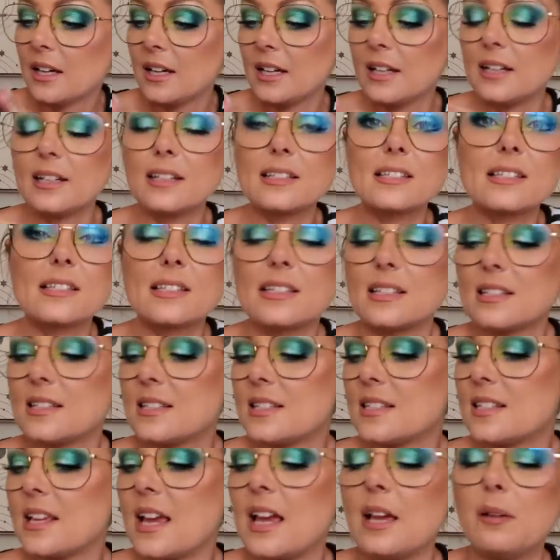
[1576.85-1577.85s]
It is the
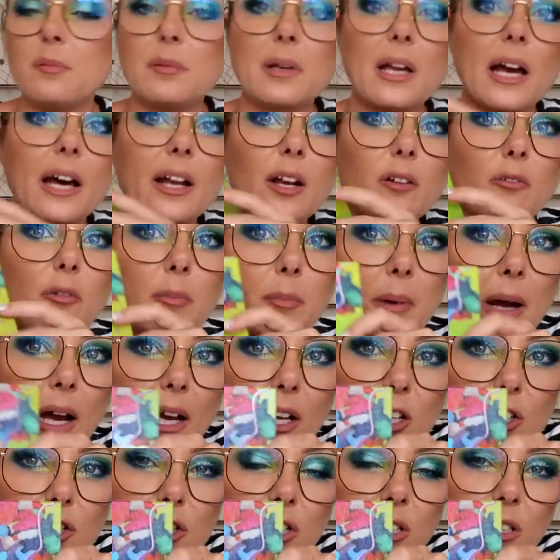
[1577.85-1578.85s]
same kind of
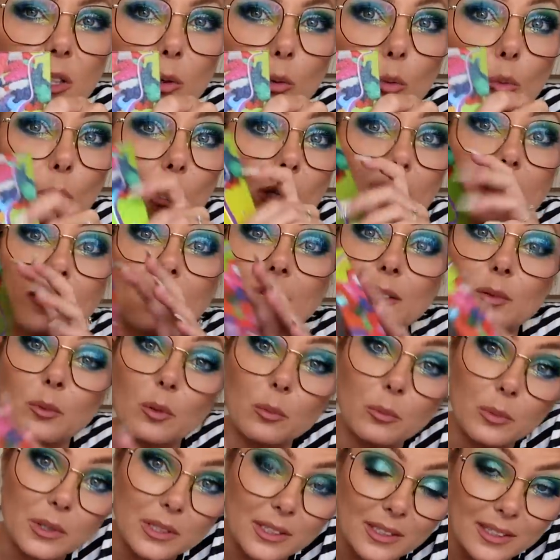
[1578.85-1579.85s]
packaging we did
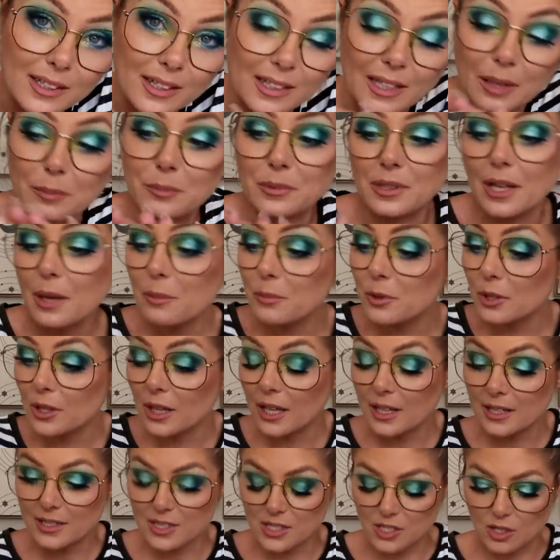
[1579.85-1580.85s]
when we did Club
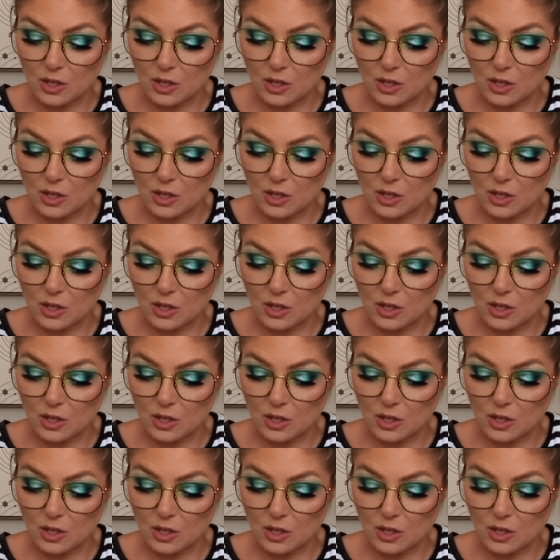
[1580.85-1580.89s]
Nebula.